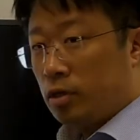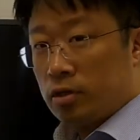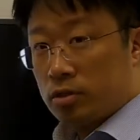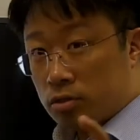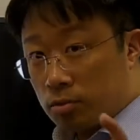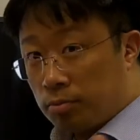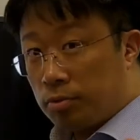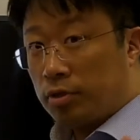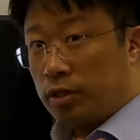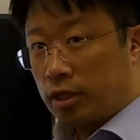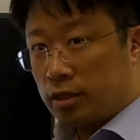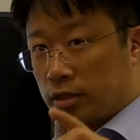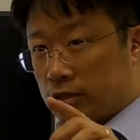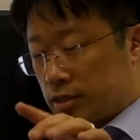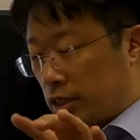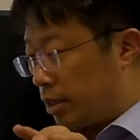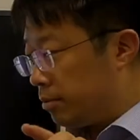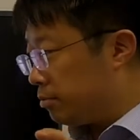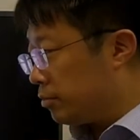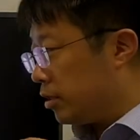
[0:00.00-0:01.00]
So, but at the
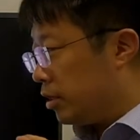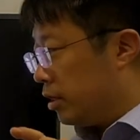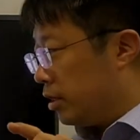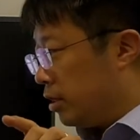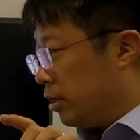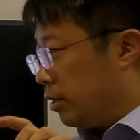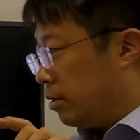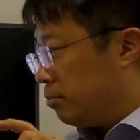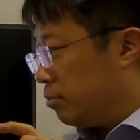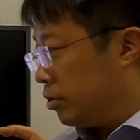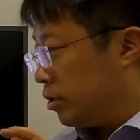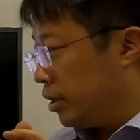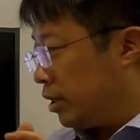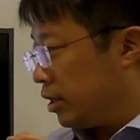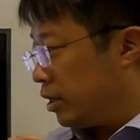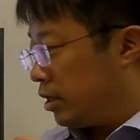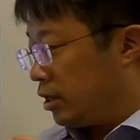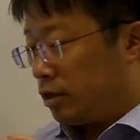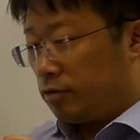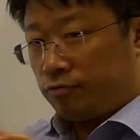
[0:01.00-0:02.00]
same,
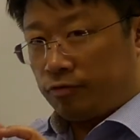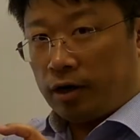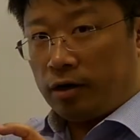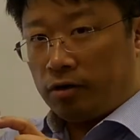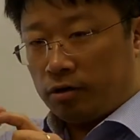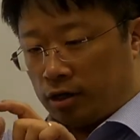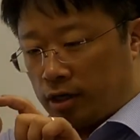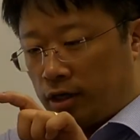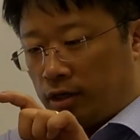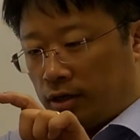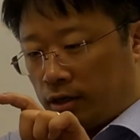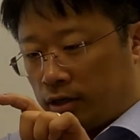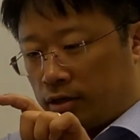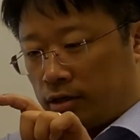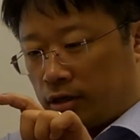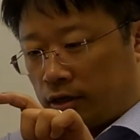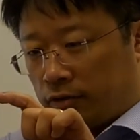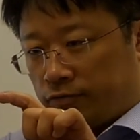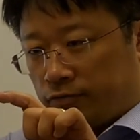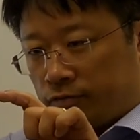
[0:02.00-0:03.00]
finally,
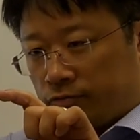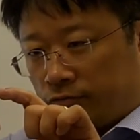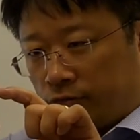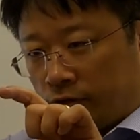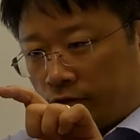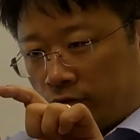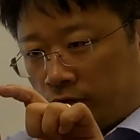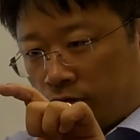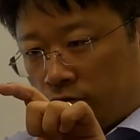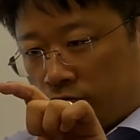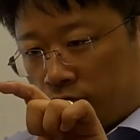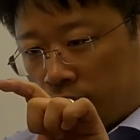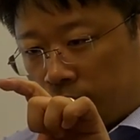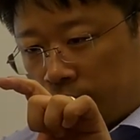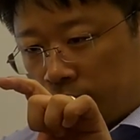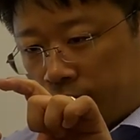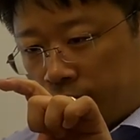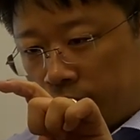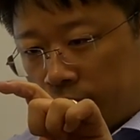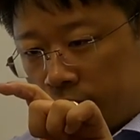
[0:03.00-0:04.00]
an
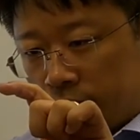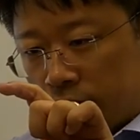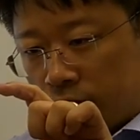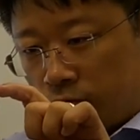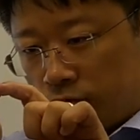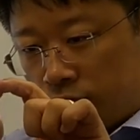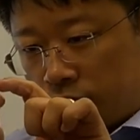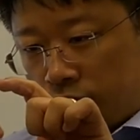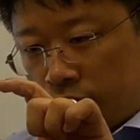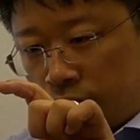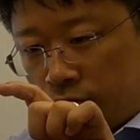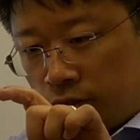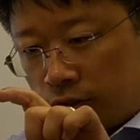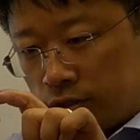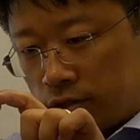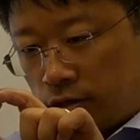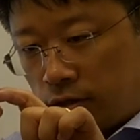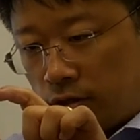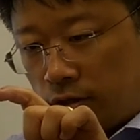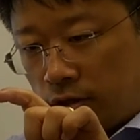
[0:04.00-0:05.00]
elution buffer goes through
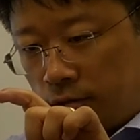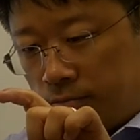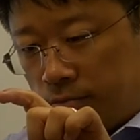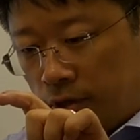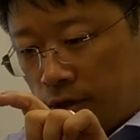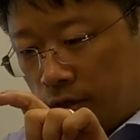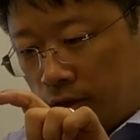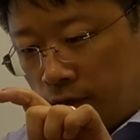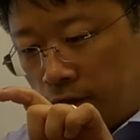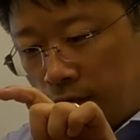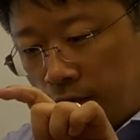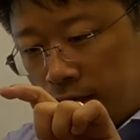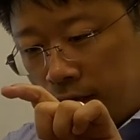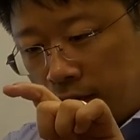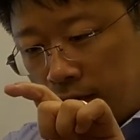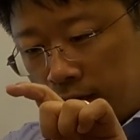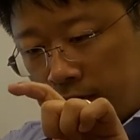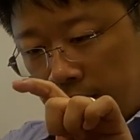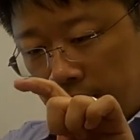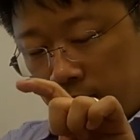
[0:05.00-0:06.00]
this column, and
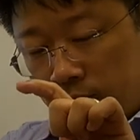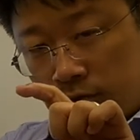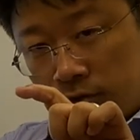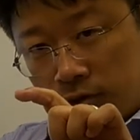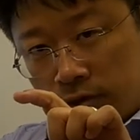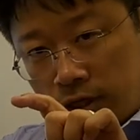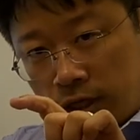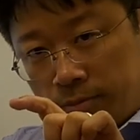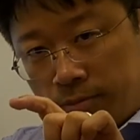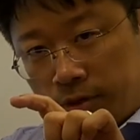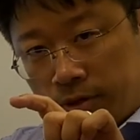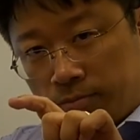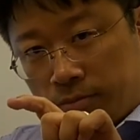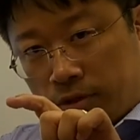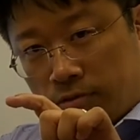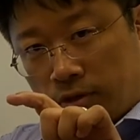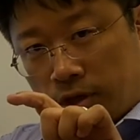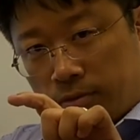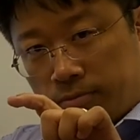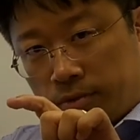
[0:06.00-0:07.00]
then that will coming
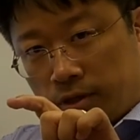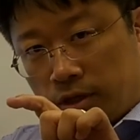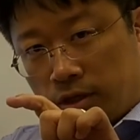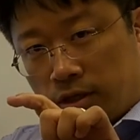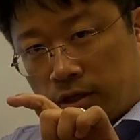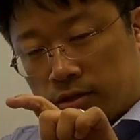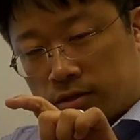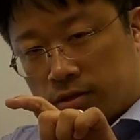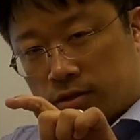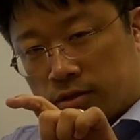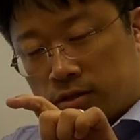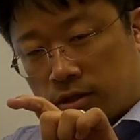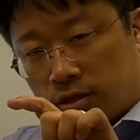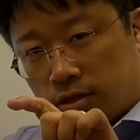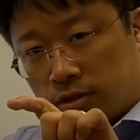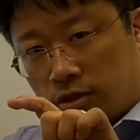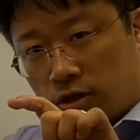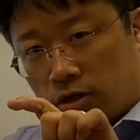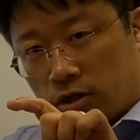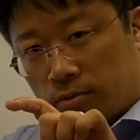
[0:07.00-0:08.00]
PYP is
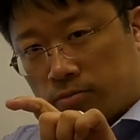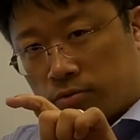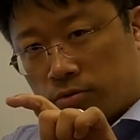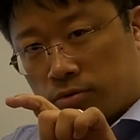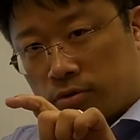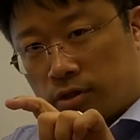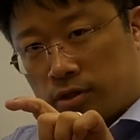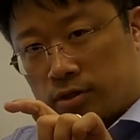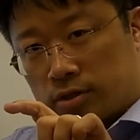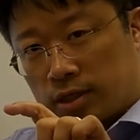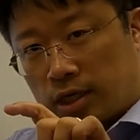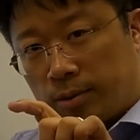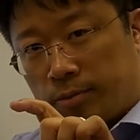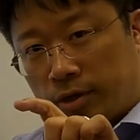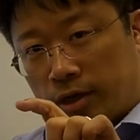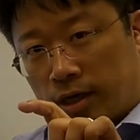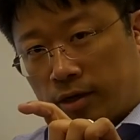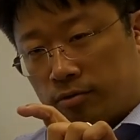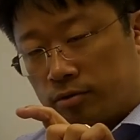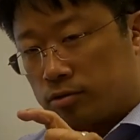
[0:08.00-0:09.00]
target proteins
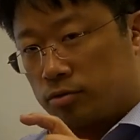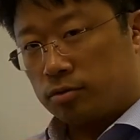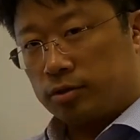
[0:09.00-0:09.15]
coming out.